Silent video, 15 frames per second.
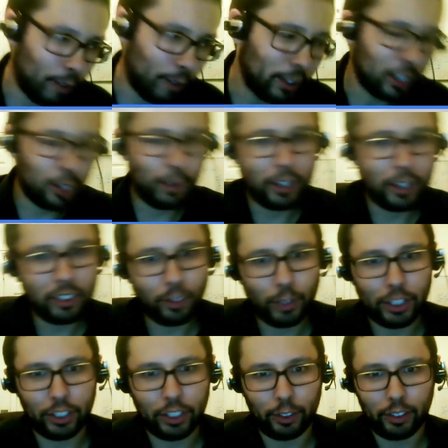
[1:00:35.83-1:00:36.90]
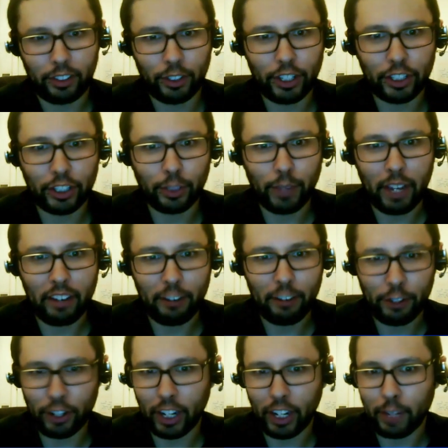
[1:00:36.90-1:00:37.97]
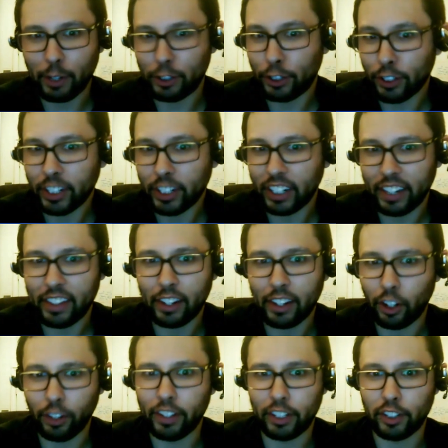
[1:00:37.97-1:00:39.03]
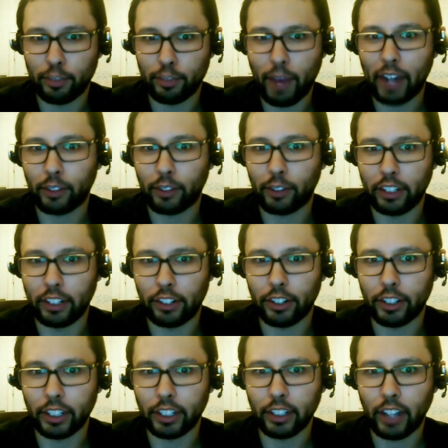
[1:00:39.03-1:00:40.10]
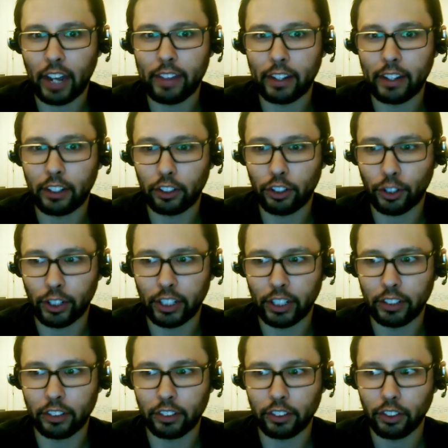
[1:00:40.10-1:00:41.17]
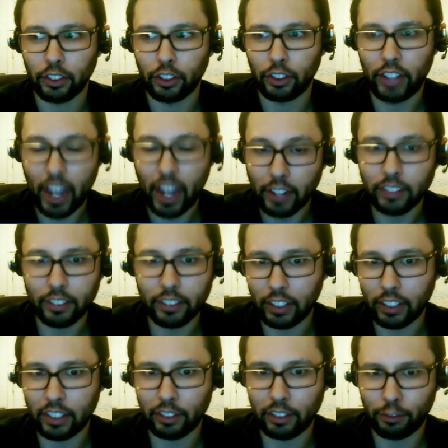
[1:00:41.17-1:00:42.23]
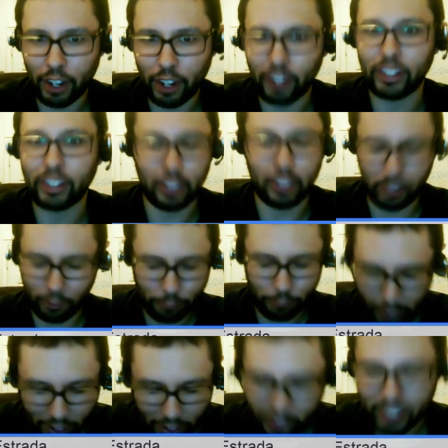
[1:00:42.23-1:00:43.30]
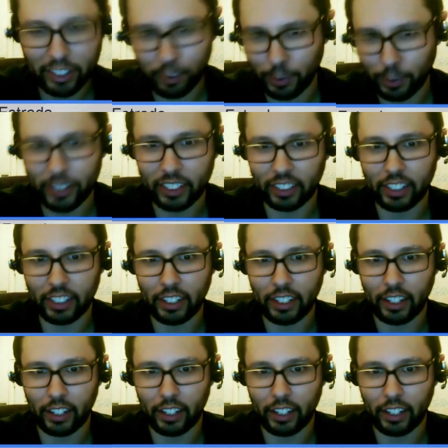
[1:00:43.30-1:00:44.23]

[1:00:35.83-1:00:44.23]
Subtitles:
mean, it depends on which traditional behavior. If you're talking about Turing, I think all of this is packed right into Turing. I think Turing's test is very, very explicitly